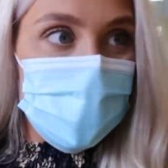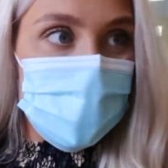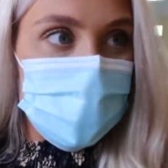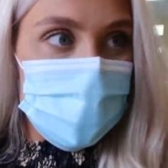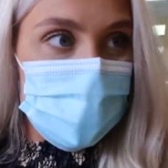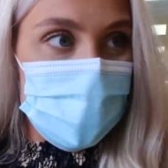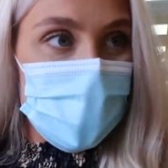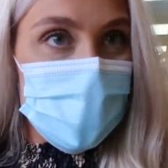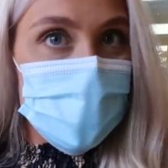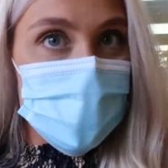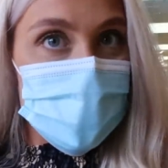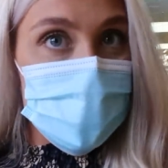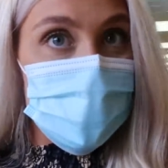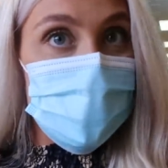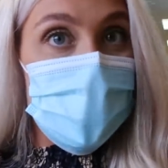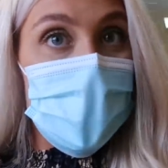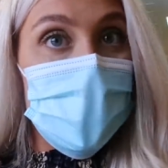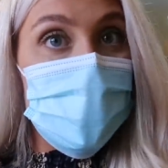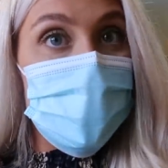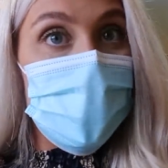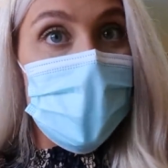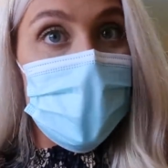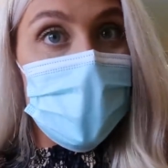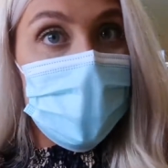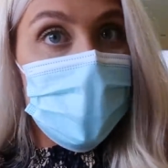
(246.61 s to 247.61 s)
information
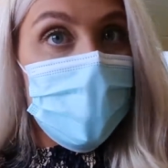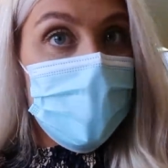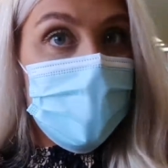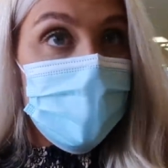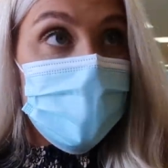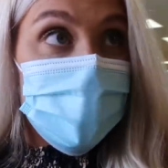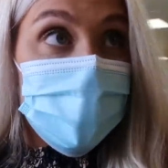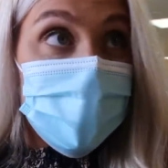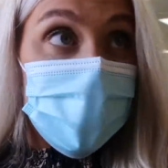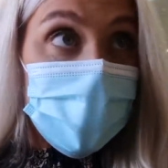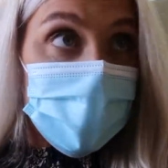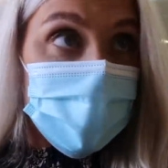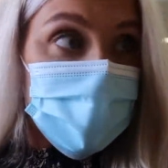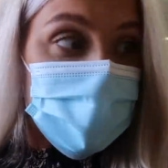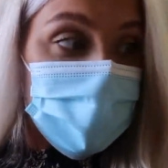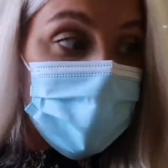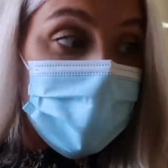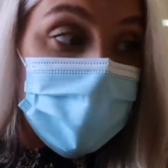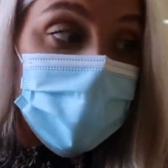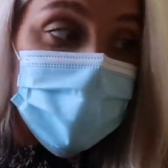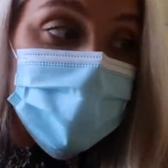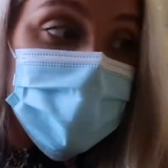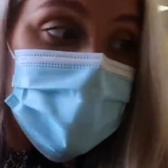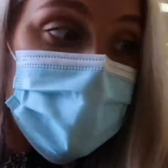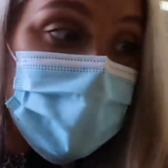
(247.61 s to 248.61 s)
by my friend who
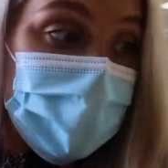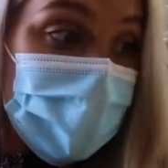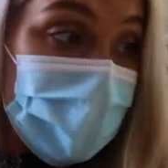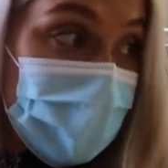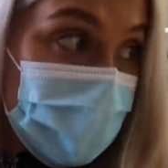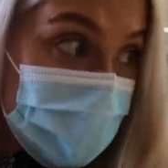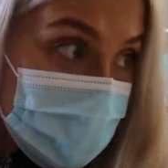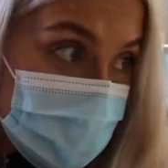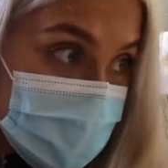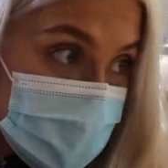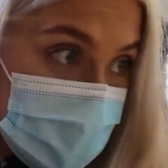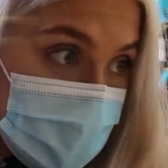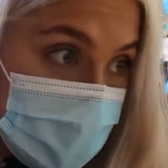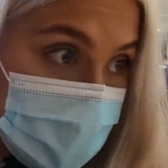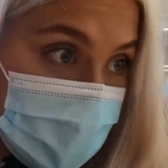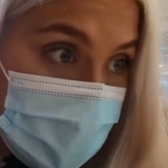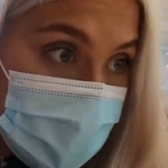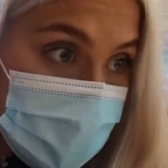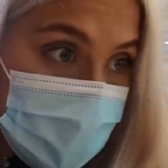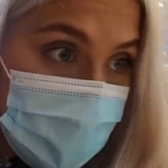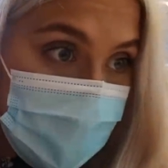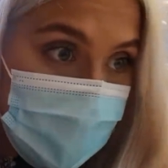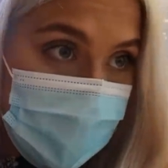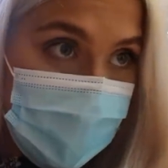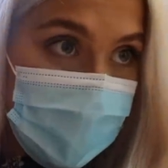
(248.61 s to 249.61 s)
actually works
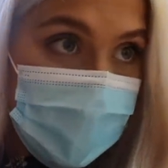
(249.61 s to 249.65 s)
here.